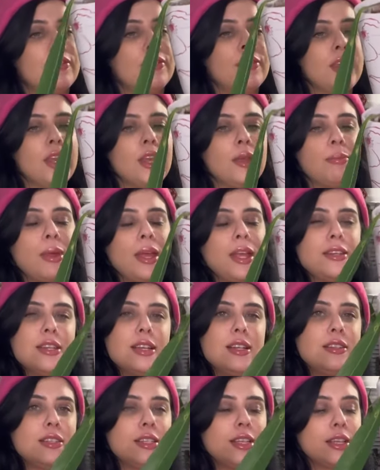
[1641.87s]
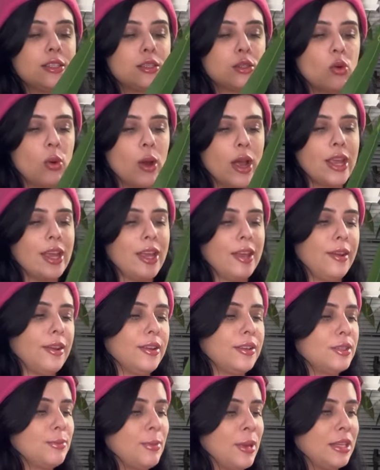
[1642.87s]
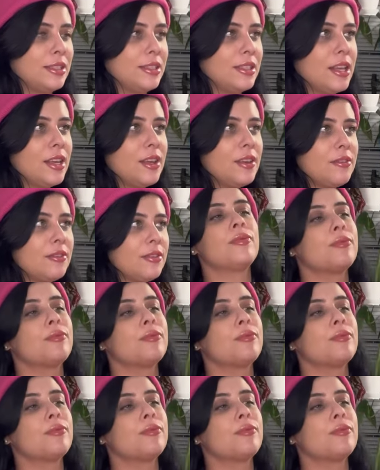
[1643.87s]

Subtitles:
the pendens is quite inexpensive.